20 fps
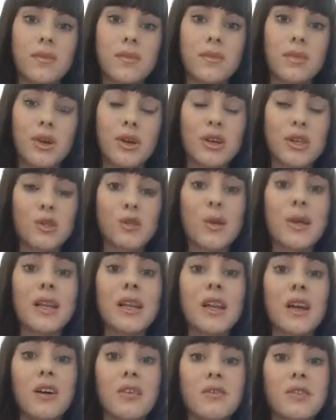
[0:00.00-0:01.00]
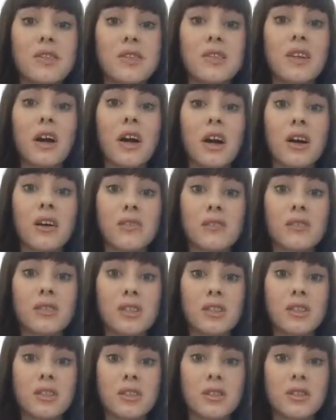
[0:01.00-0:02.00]
Because we're love-starved.
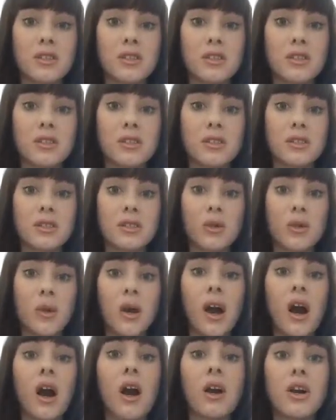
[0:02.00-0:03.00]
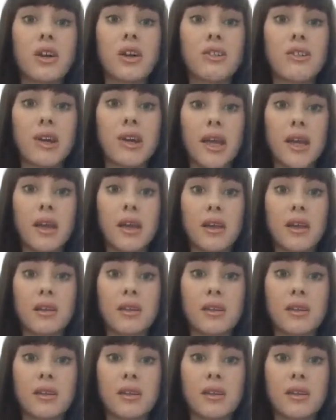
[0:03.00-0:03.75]
We're hungry.